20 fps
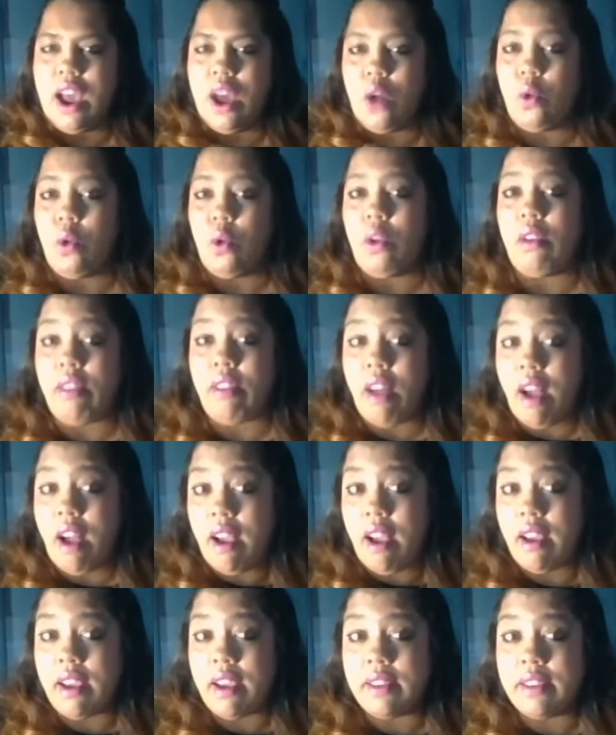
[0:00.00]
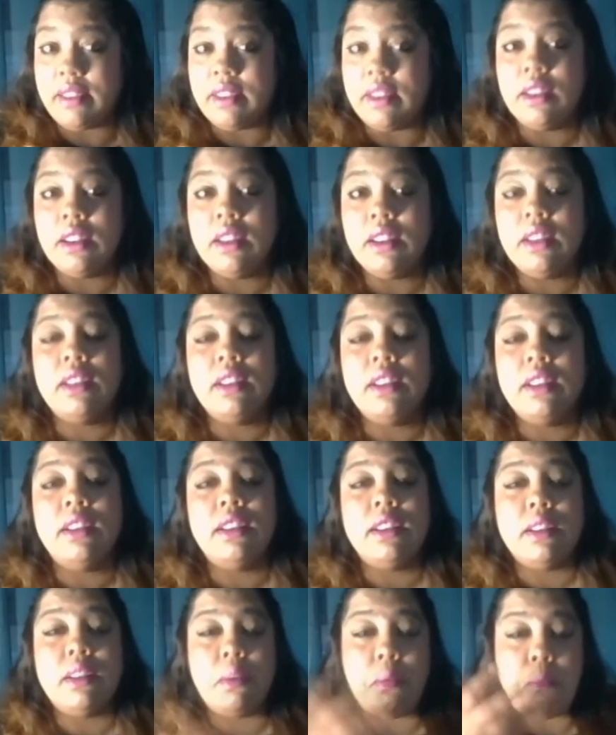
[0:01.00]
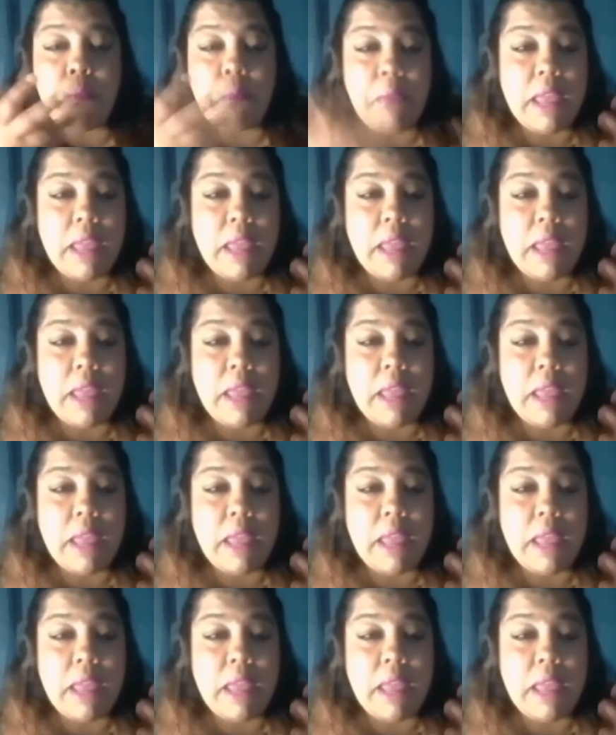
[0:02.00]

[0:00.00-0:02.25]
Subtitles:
navigating any sort of